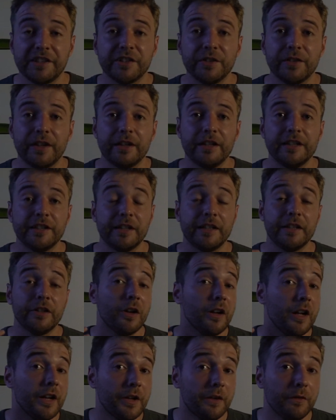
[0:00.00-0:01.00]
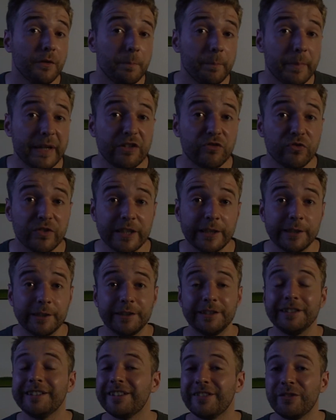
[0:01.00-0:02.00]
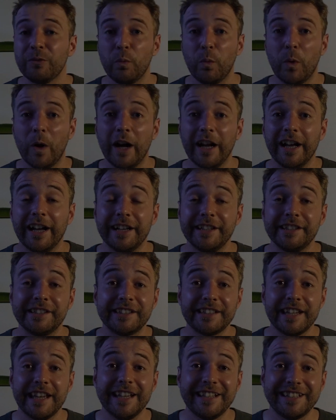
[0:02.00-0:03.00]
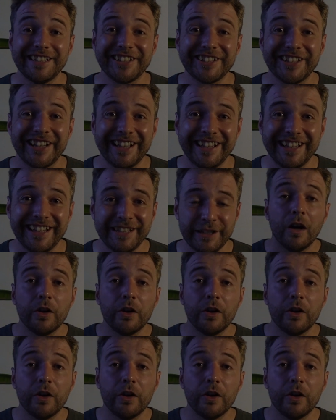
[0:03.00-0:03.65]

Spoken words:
So that is another big reason why I stayed in Thailand.